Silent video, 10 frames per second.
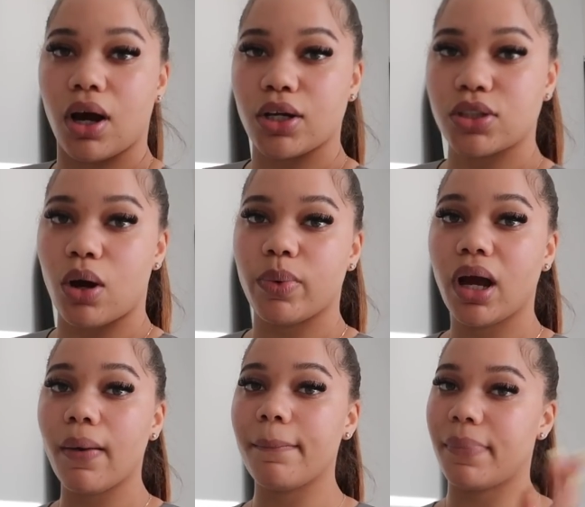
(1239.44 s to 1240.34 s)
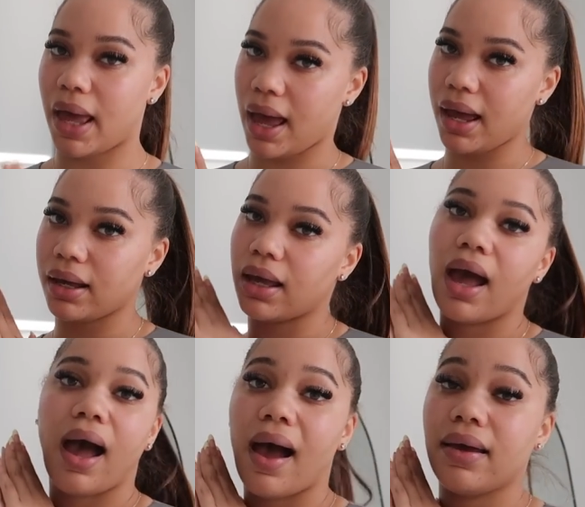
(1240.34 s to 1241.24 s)
Alright y'all, we are back.
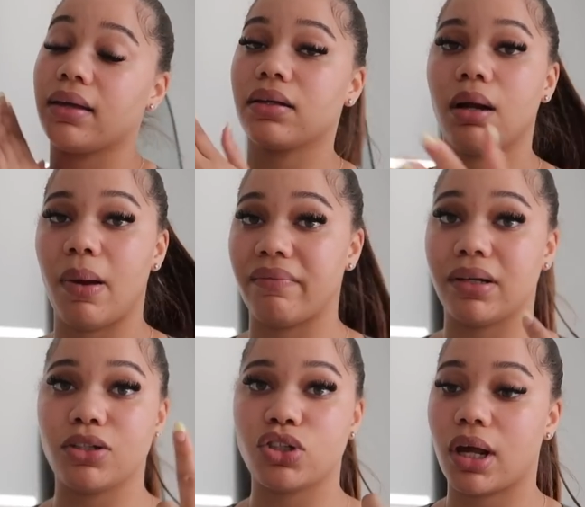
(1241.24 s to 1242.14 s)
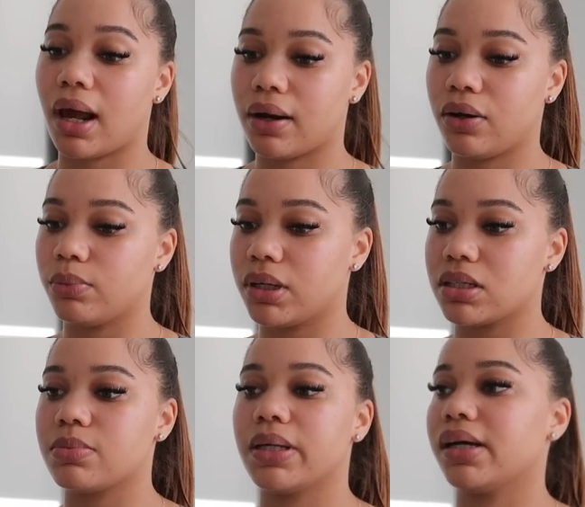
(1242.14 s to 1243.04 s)
I ended up having a jet out of Home
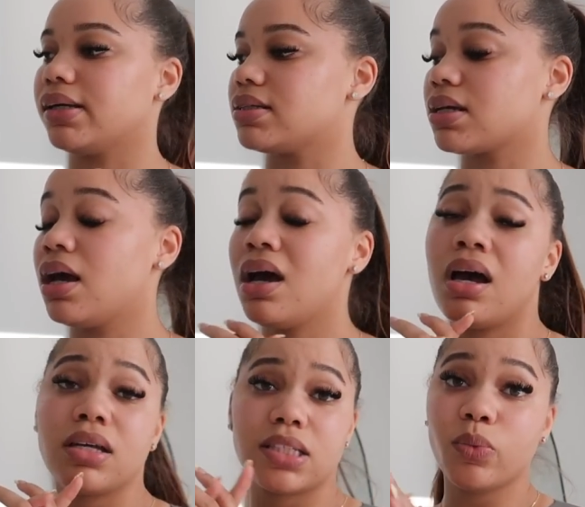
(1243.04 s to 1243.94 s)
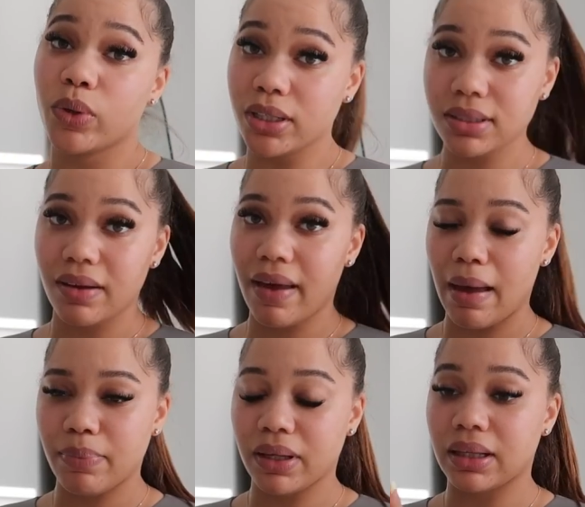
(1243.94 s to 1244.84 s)
Goods because some weird stuff
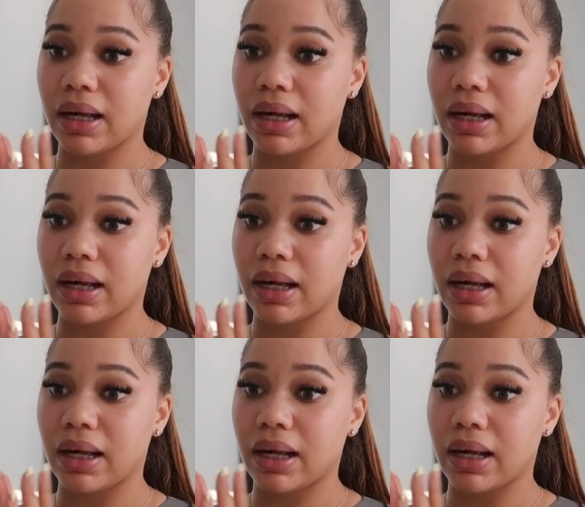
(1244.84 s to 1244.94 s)
happened.